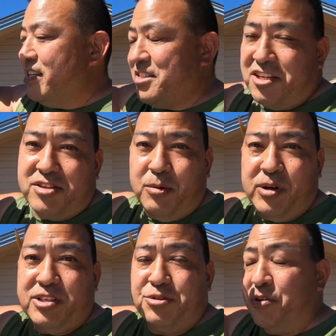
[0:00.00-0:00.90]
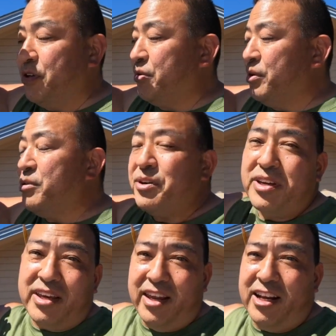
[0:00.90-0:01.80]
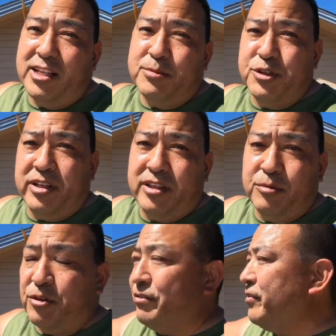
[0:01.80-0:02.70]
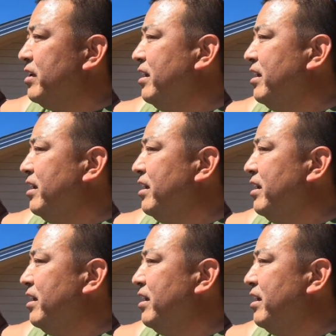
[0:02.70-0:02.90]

just so I wouldn't drill through and end up drilling the roof.